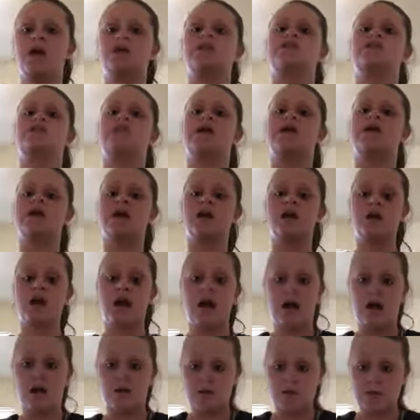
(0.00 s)
Depending on
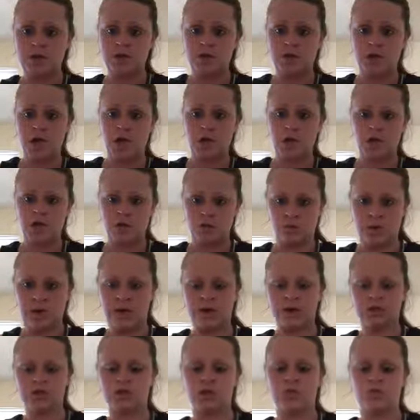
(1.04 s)
how much you
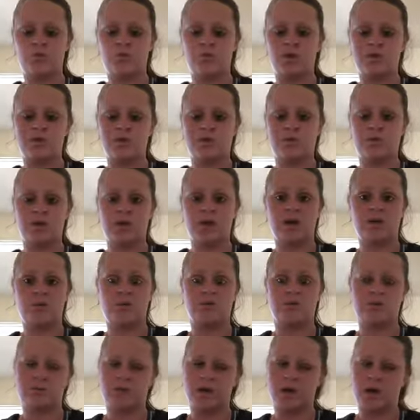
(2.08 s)
actually want to make
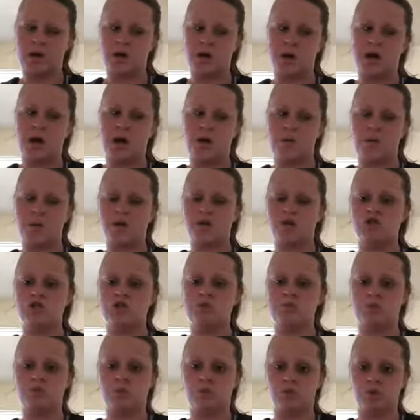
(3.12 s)
will depend on how much
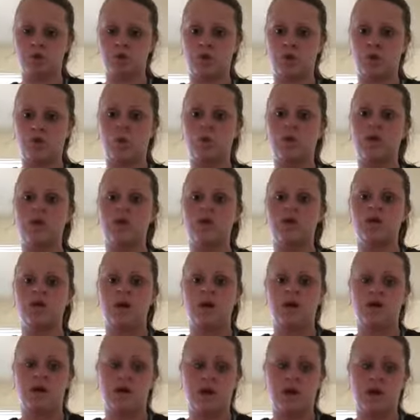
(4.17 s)
glue
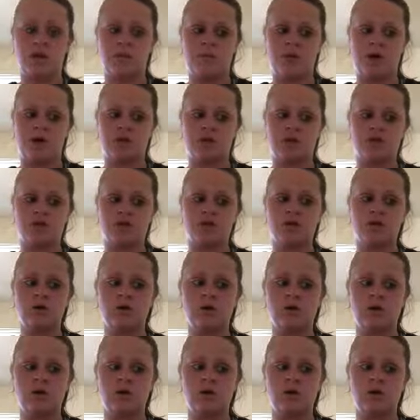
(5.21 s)
and how much